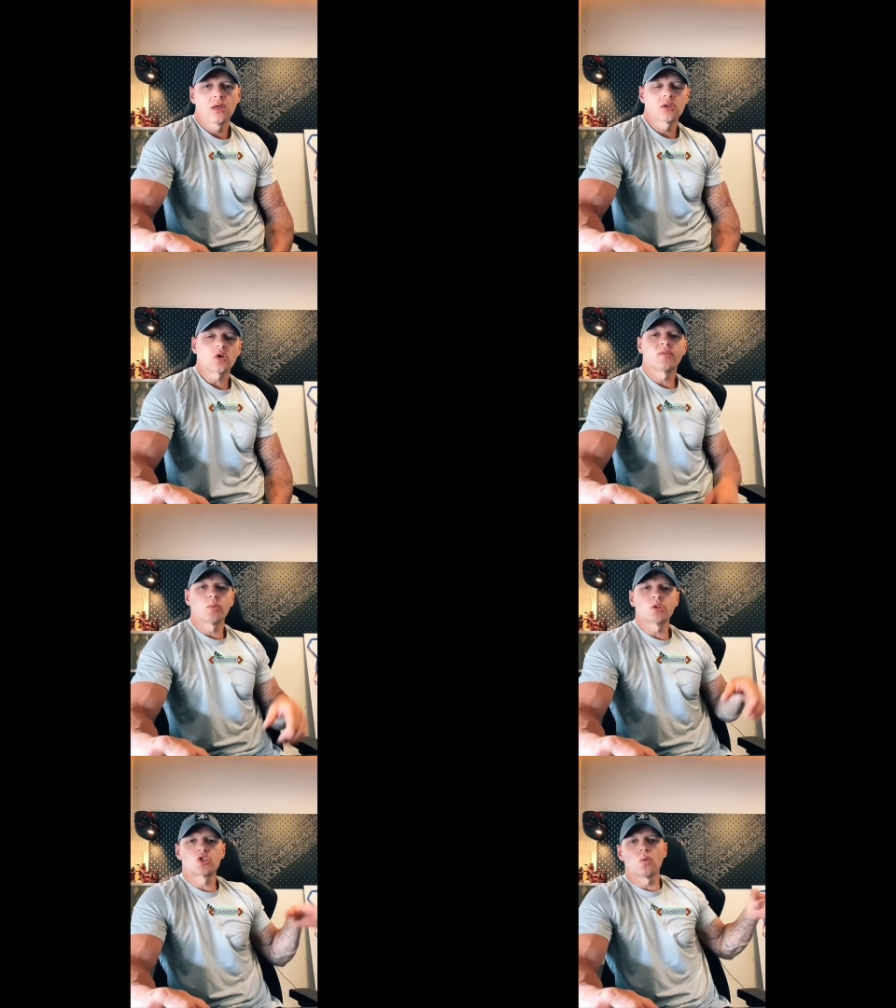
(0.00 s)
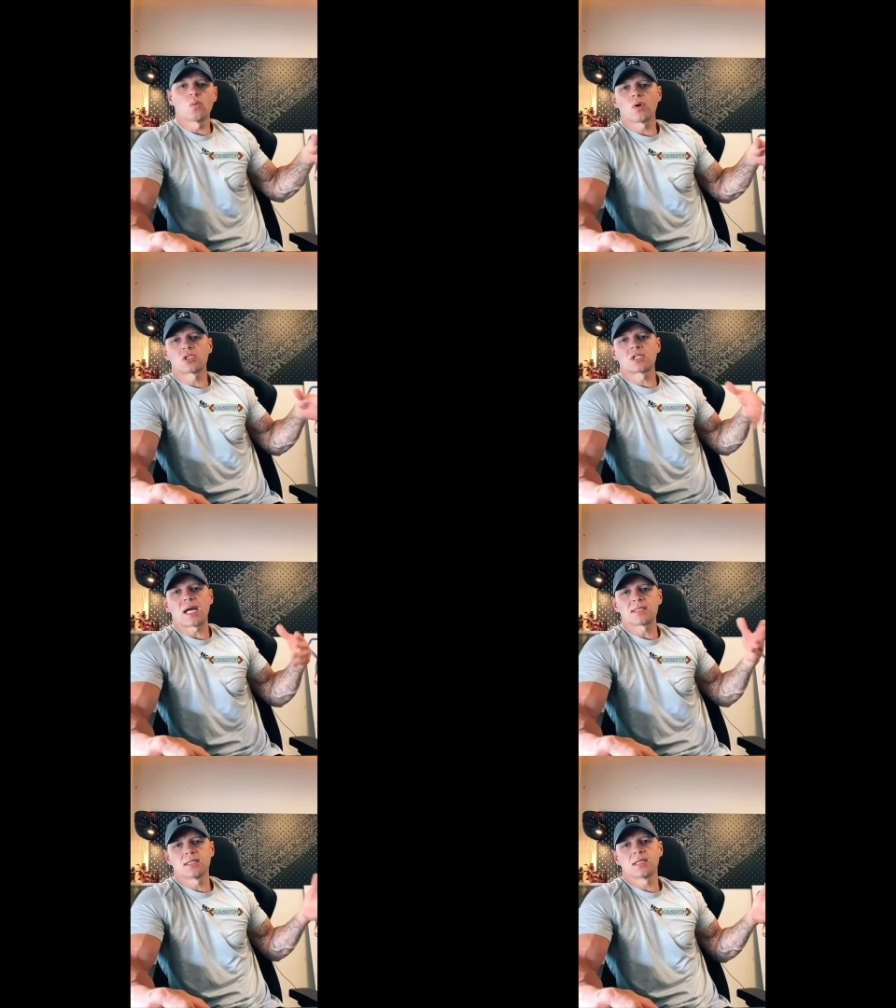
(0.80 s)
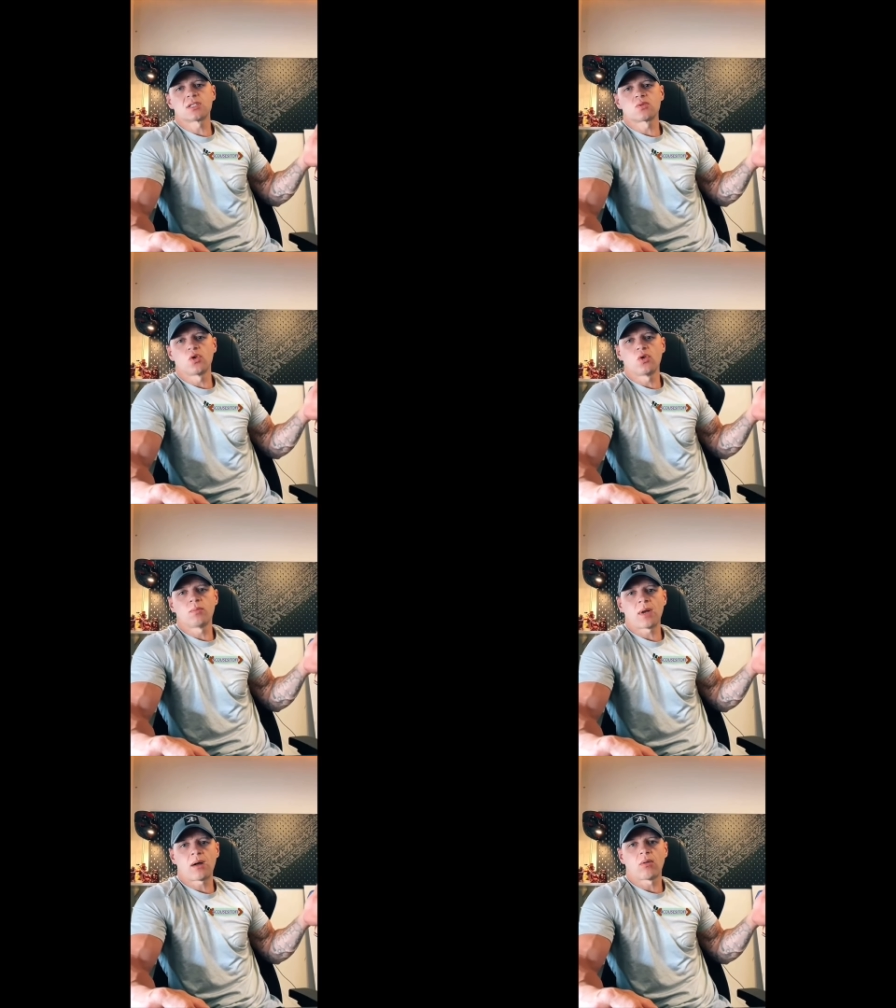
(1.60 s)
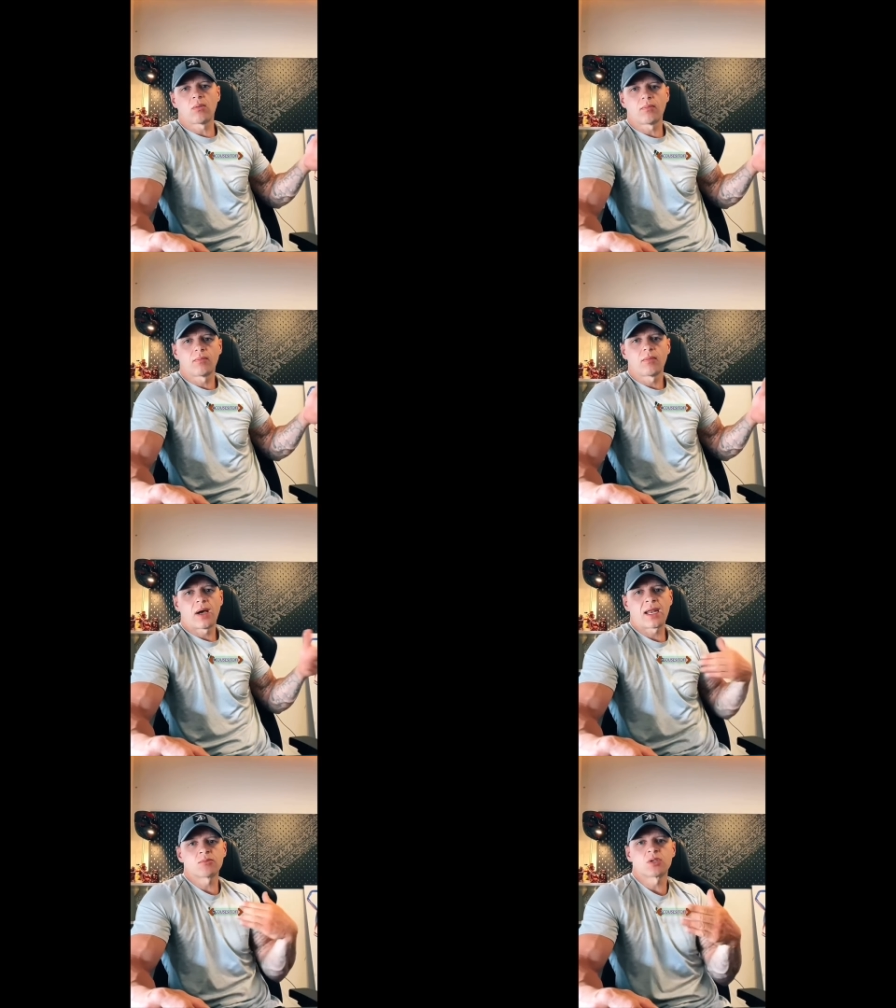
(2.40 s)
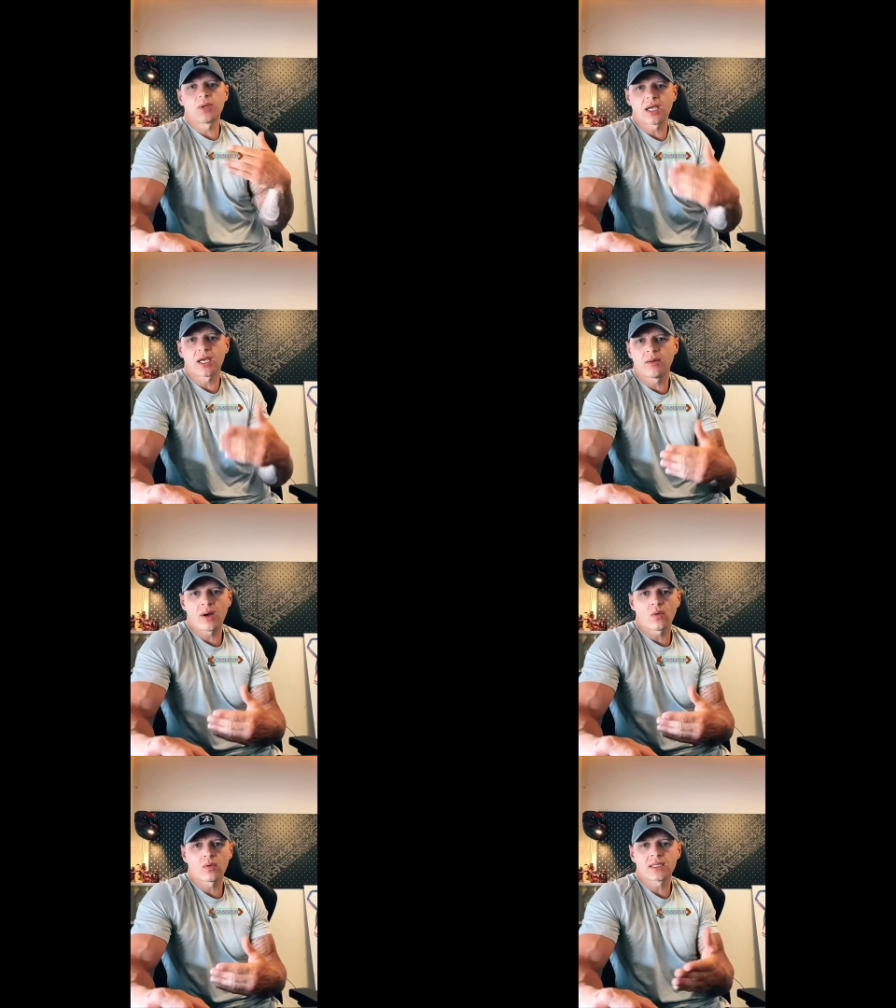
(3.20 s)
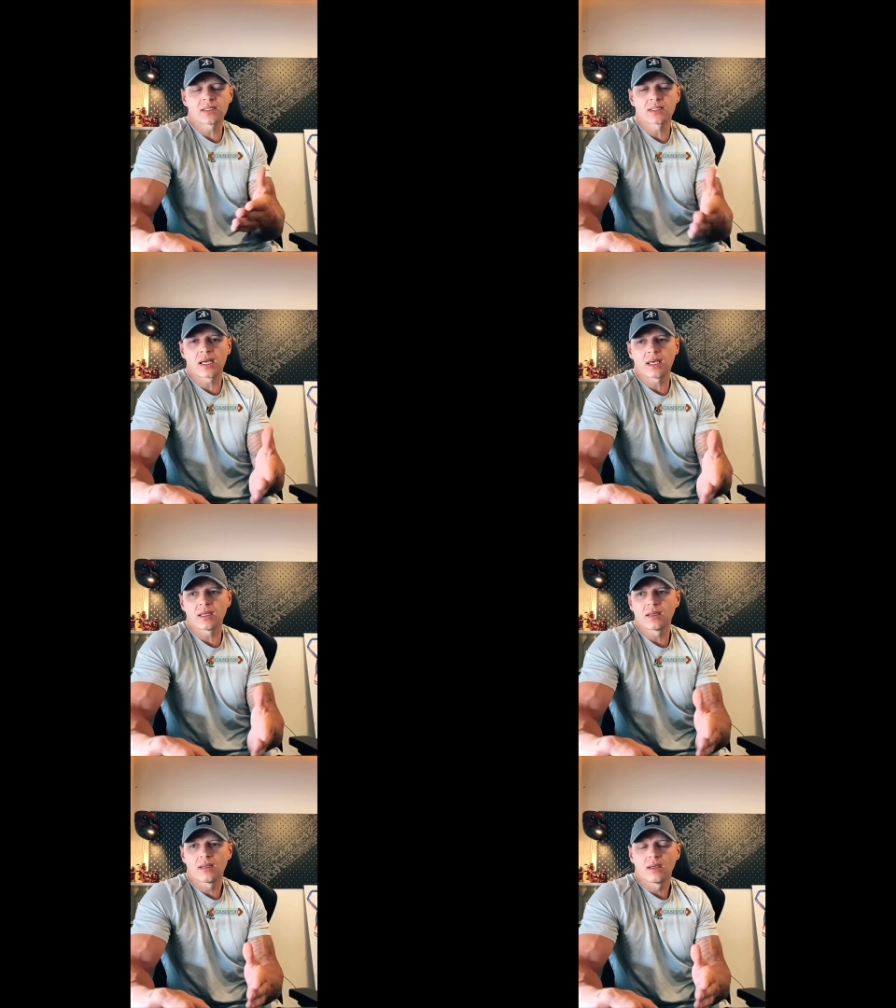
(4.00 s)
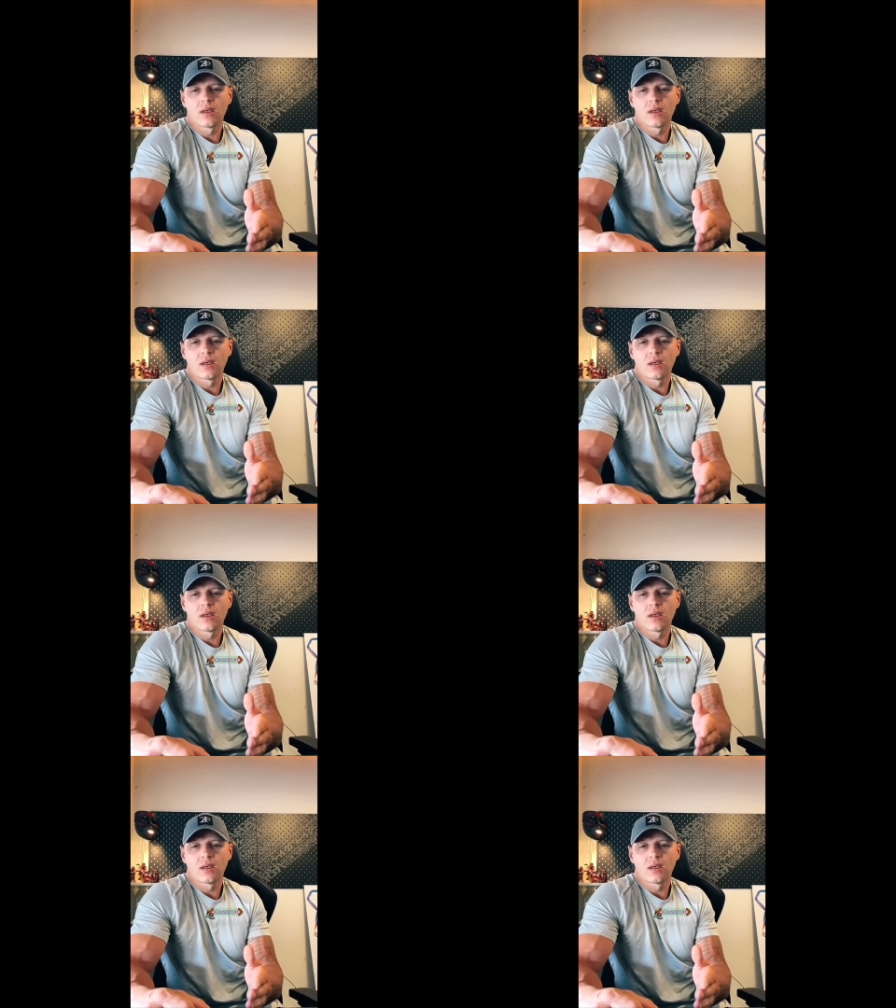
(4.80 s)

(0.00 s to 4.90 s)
So if there was someone sat in this room now, and I'm speaking about, let's say,